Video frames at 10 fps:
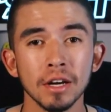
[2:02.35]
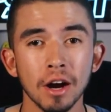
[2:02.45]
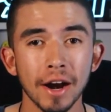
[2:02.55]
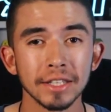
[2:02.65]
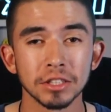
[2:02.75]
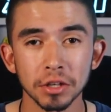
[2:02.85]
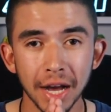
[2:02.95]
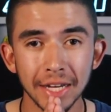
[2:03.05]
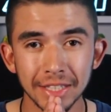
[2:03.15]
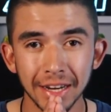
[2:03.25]
All right, so
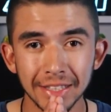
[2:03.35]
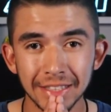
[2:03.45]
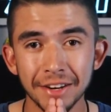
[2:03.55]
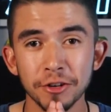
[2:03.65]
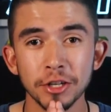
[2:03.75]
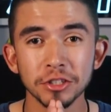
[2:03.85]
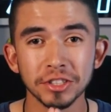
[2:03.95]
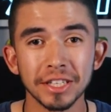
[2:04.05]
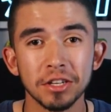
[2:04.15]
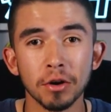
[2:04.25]
guys, like I said, if you're
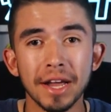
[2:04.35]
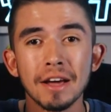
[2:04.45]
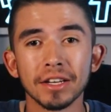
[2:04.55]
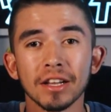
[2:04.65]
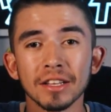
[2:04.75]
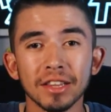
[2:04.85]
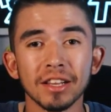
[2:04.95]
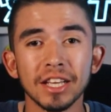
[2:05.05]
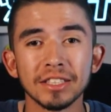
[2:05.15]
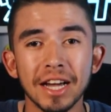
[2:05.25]
interested, go down and click the
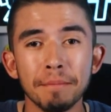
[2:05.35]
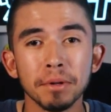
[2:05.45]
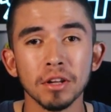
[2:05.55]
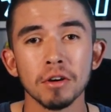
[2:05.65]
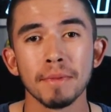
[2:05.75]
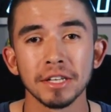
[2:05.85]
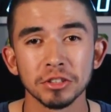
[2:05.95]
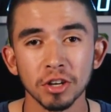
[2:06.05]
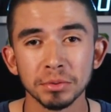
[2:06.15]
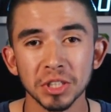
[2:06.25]
link down below in my
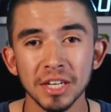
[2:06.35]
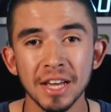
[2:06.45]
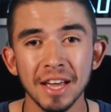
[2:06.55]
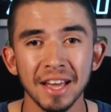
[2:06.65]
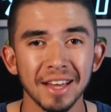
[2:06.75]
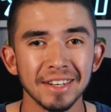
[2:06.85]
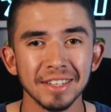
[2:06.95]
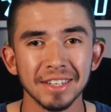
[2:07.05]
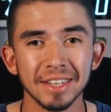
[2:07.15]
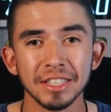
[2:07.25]
description
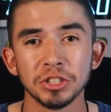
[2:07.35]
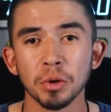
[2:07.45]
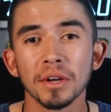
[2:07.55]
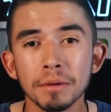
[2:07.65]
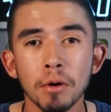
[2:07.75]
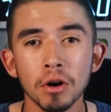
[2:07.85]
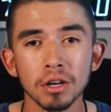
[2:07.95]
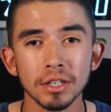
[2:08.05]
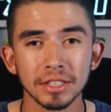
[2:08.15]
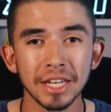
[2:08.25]
and join the
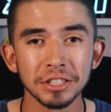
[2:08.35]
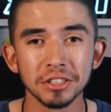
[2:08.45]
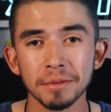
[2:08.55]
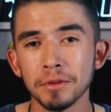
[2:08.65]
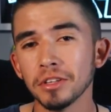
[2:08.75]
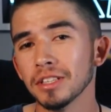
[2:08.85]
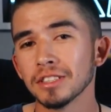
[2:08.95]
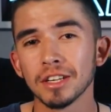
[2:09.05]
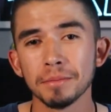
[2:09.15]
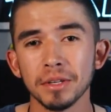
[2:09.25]
PokeStation community.
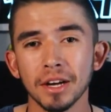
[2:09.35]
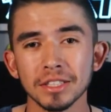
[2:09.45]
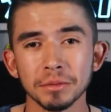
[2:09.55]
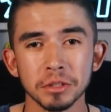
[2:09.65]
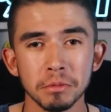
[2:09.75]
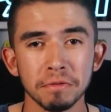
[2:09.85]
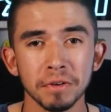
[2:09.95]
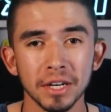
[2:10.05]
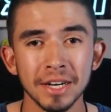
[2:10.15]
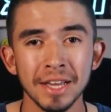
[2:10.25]
It's going to be awesome. It's going to be
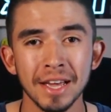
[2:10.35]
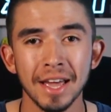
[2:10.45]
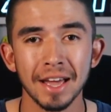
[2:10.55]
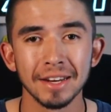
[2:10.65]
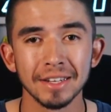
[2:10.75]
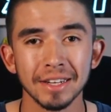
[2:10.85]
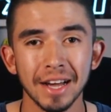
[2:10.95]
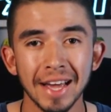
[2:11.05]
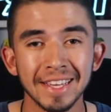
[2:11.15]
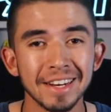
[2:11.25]
fun, and
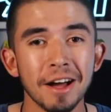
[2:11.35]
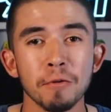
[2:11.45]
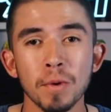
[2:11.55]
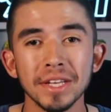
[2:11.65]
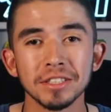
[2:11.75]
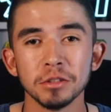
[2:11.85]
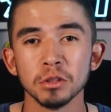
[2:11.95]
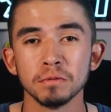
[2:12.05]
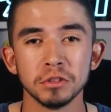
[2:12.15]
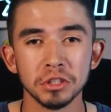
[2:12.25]
I cannot wait to
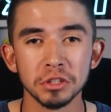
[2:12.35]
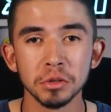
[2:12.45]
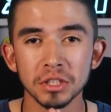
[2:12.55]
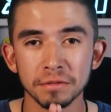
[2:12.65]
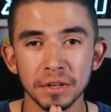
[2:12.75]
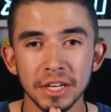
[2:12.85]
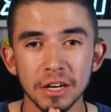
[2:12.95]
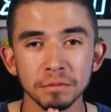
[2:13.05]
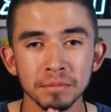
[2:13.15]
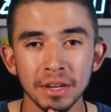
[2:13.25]
do this
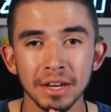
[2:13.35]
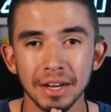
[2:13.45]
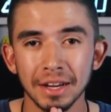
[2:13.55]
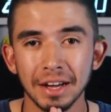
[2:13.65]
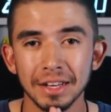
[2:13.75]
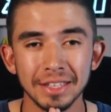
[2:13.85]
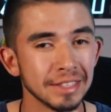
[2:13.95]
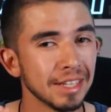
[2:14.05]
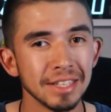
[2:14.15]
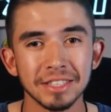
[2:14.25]
video.
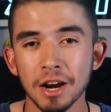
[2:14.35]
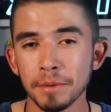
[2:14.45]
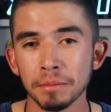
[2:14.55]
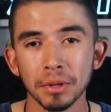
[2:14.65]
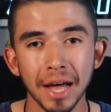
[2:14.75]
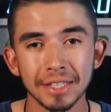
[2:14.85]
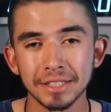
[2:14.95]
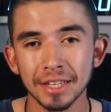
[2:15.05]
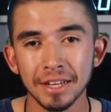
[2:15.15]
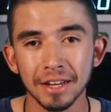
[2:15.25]
It's going to be a
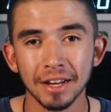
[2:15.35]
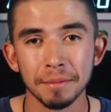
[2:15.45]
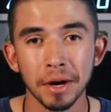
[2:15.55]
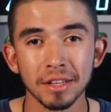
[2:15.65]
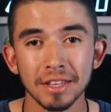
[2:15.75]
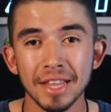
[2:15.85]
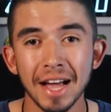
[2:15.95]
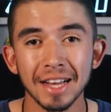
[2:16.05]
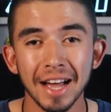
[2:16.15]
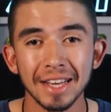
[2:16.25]
blast. But other than
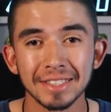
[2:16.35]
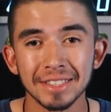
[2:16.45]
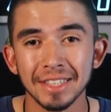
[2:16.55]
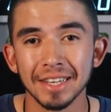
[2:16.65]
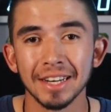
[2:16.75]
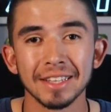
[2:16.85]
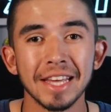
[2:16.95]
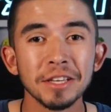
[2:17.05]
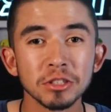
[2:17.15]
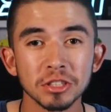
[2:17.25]
that, guys,
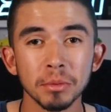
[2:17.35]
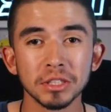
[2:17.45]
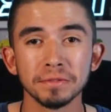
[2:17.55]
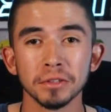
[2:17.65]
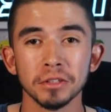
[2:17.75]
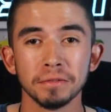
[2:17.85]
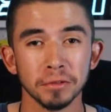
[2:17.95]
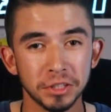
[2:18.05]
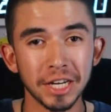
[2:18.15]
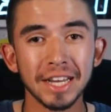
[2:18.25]
thank you so much
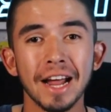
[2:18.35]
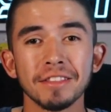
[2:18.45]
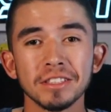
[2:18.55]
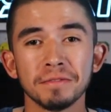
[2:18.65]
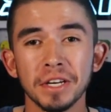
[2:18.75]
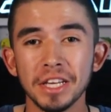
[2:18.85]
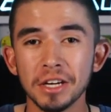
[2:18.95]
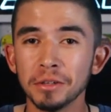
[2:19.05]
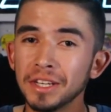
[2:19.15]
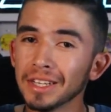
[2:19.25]
for checking out this
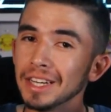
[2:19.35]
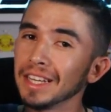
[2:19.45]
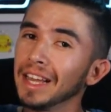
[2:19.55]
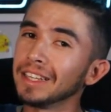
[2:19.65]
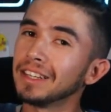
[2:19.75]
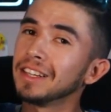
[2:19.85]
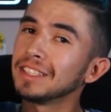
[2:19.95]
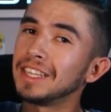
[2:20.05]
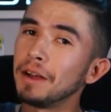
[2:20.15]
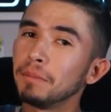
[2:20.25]
video. Again,
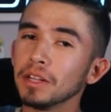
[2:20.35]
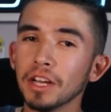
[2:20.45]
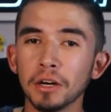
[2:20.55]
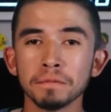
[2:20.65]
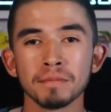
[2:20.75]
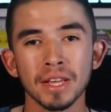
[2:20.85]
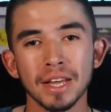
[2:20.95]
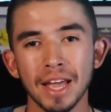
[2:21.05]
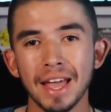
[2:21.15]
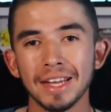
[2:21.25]
click down below.
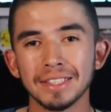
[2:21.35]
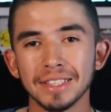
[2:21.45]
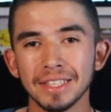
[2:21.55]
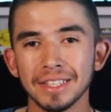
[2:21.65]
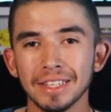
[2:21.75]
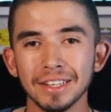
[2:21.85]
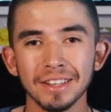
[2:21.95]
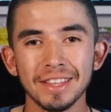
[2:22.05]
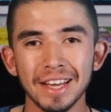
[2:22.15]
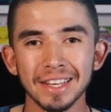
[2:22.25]
And
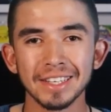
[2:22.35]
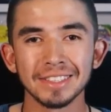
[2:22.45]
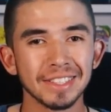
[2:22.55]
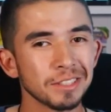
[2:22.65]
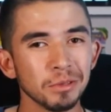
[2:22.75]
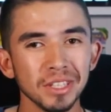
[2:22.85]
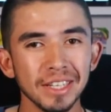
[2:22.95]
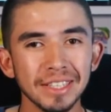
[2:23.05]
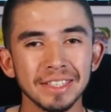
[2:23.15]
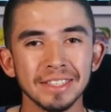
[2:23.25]
other than that, guys, that's really
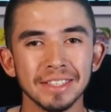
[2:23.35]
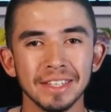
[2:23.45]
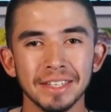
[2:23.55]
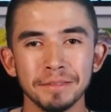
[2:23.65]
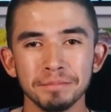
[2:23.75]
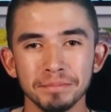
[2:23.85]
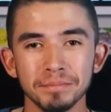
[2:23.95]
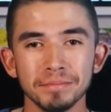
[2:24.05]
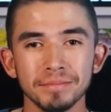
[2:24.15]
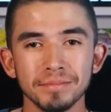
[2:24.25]
it.
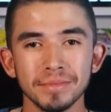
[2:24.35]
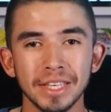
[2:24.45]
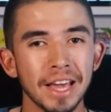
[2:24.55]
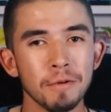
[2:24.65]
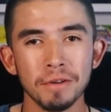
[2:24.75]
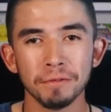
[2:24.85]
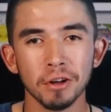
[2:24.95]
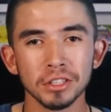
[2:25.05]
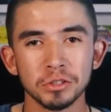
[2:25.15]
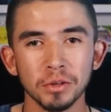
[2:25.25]
Can't wait for
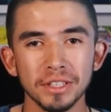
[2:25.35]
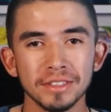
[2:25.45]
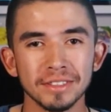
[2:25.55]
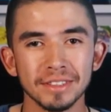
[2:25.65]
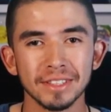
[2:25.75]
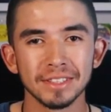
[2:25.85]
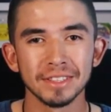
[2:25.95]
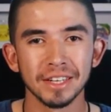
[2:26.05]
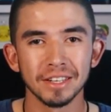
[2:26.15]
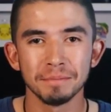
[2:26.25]
y'all to join.
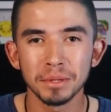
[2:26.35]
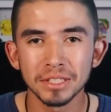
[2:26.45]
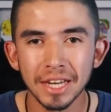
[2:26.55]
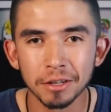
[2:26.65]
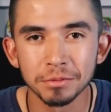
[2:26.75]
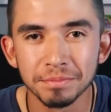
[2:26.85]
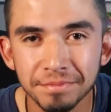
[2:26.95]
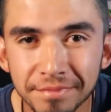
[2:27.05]
And peace out.